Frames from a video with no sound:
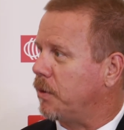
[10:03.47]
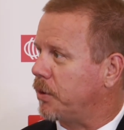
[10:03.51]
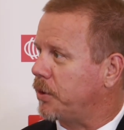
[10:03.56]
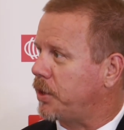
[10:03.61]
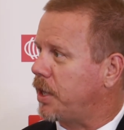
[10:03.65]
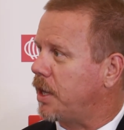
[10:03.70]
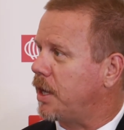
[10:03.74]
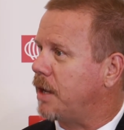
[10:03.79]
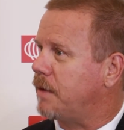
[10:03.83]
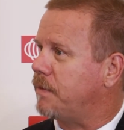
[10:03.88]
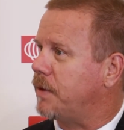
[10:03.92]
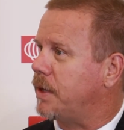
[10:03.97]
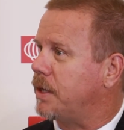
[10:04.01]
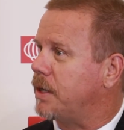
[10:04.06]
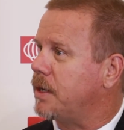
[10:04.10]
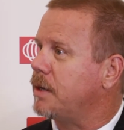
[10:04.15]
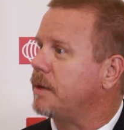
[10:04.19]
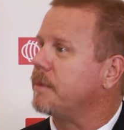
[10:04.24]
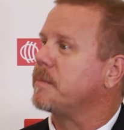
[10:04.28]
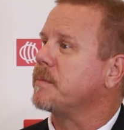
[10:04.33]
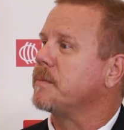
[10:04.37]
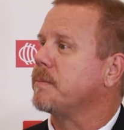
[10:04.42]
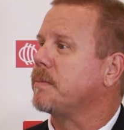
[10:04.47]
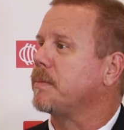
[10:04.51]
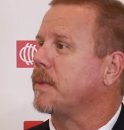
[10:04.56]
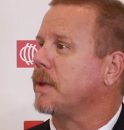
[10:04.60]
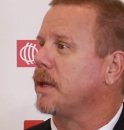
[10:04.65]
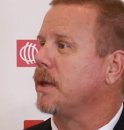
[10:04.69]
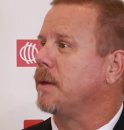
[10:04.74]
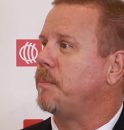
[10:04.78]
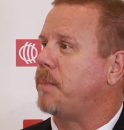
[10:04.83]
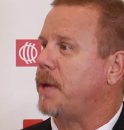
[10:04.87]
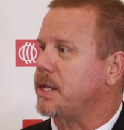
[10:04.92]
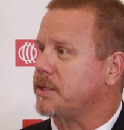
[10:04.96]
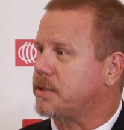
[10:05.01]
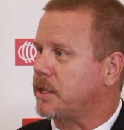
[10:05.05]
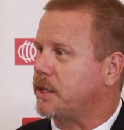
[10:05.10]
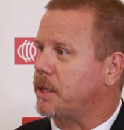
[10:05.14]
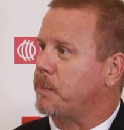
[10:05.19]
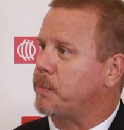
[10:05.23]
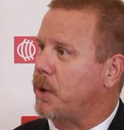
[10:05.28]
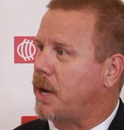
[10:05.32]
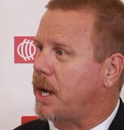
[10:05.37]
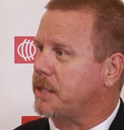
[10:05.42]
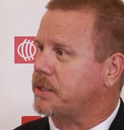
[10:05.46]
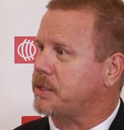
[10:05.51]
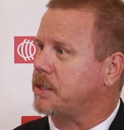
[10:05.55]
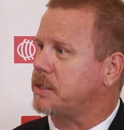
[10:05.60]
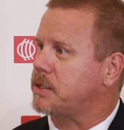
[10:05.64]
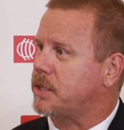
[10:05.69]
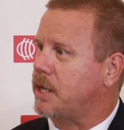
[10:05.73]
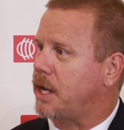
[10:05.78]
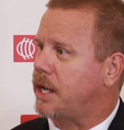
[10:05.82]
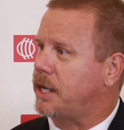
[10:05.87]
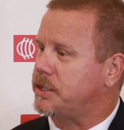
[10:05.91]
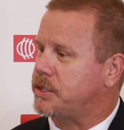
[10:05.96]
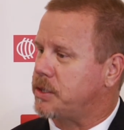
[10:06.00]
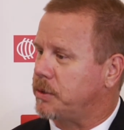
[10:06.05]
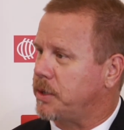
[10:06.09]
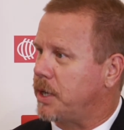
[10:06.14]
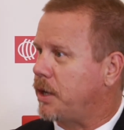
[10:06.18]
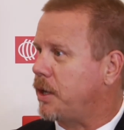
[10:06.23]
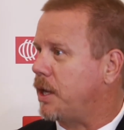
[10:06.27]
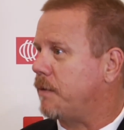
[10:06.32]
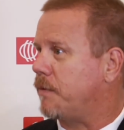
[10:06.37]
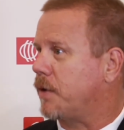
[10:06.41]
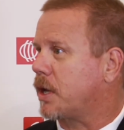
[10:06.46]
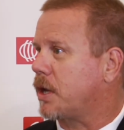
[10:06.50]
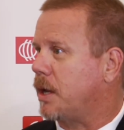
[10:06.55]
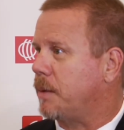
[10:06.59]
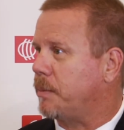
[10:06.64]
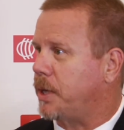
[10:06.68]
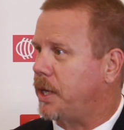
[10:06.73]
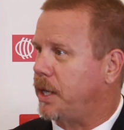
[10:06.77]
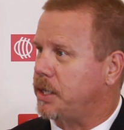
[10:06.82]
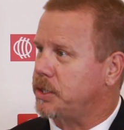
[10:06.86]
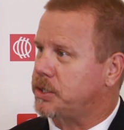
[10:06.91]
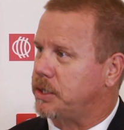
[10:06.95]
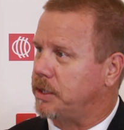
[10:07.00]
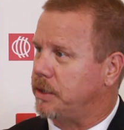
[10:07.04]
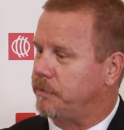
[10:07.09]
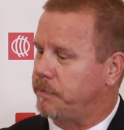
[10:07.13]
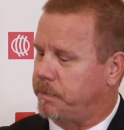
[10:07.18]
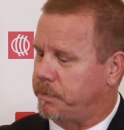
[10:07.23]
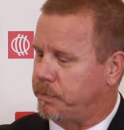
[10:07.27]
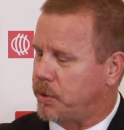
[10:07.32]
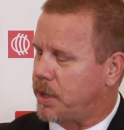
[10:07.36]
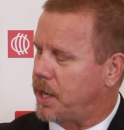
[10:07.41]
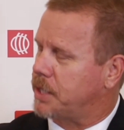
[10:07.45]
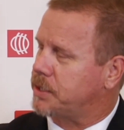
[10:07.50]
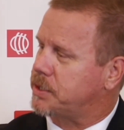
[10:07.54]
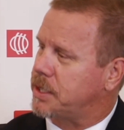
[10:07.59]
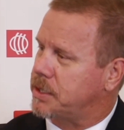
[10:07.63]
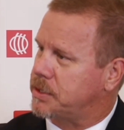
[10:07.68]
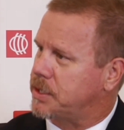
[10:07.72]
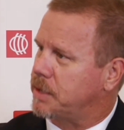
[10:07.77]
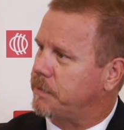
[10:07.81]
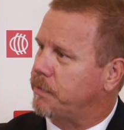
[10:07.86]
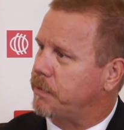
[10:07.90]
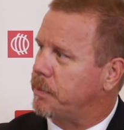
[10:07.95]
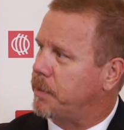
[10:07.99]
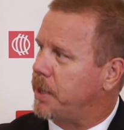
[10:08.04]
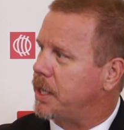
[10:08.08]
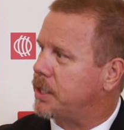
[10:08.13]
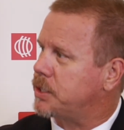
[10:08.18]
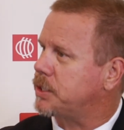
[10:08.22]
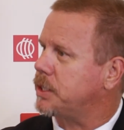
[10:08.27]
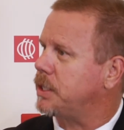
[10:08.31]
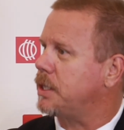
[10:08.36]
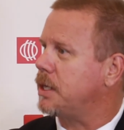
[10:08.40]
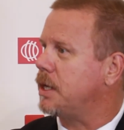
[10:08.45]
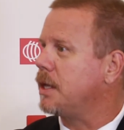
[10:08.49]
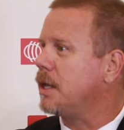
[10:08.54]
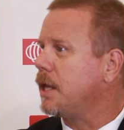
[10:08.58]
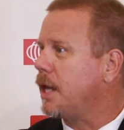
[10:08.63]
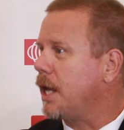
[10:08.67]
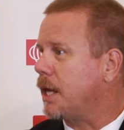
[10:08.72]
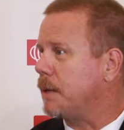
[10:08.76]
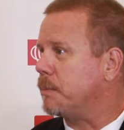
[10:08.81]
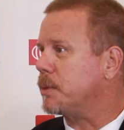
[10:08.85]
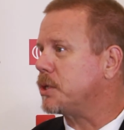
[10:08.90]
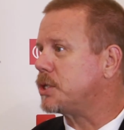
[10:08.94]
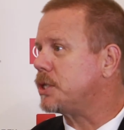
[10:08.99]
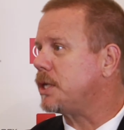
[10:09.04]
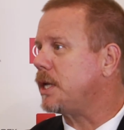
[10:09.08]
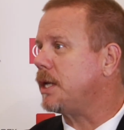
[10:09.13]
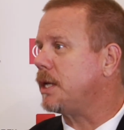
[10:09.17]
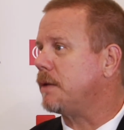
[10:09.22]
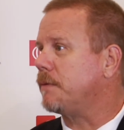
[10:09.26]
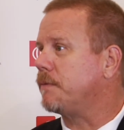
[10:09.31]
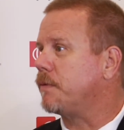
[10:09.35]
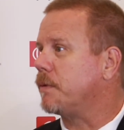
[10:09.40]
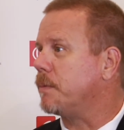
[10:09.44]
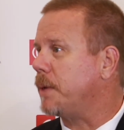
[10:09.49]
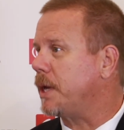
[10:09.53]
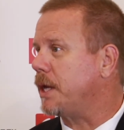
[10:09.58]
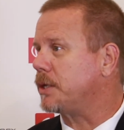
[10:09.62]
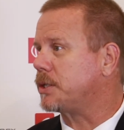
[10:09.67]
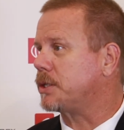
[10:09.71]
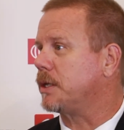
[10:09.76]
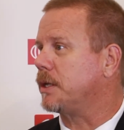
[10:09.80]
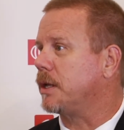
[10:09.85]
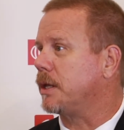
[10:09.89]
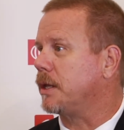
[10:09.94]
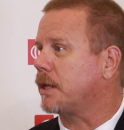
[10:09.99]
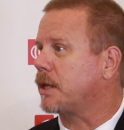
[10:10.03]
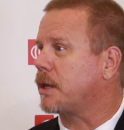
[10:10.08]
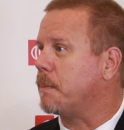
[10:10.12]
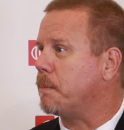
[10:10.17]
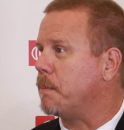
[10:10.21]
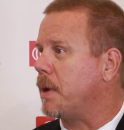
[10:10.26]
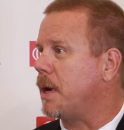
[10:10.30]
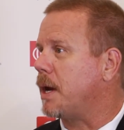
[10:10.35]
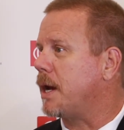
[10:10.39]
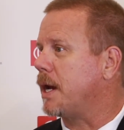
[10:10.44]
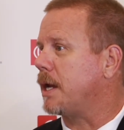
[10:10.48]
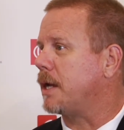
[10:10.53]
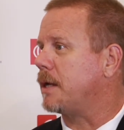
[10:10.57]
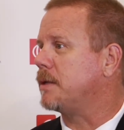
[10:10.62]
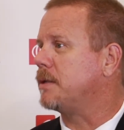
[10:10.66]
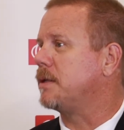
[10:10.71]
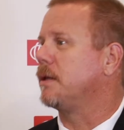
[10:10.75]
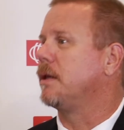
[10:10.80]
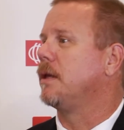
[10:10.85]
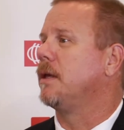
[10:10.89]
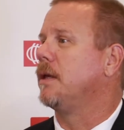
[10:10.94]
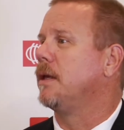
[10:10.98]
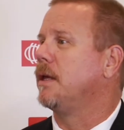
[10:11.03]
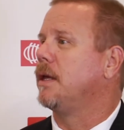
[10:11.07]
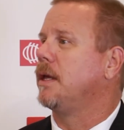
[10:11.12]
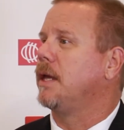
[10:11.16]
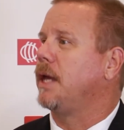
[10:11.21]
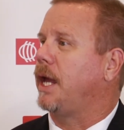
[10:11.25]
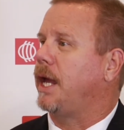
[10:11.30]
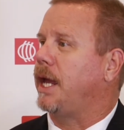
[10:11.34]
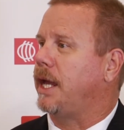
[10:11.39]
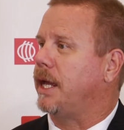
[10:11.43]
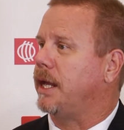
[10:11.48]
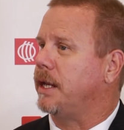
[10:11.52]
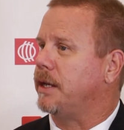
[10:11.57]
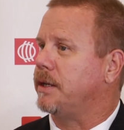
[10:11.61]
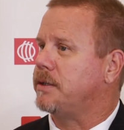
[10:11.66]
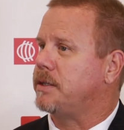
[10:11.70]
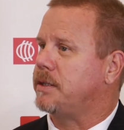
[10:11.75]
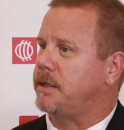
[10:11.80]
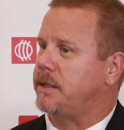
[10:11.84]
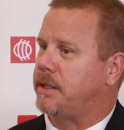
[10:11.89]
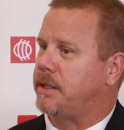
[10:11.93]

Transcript: or the oven based on the process side. So now you have a combination of process information and machine information combined, and